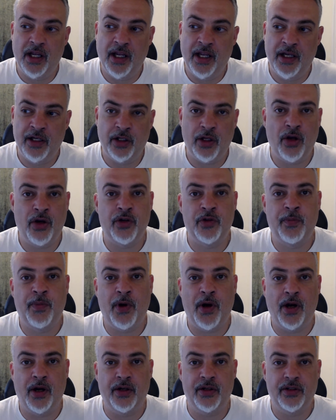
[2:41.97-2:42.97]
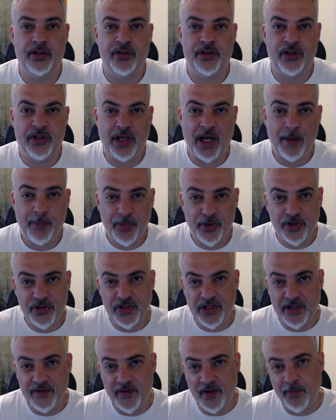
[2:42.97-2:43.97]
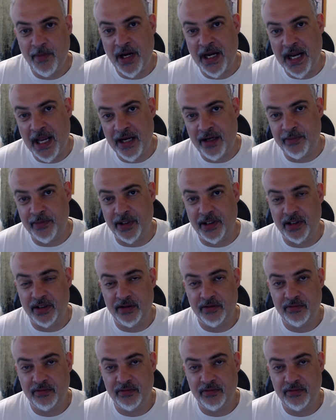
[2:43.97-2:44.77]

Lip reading: in large part, stop perceiving my enemy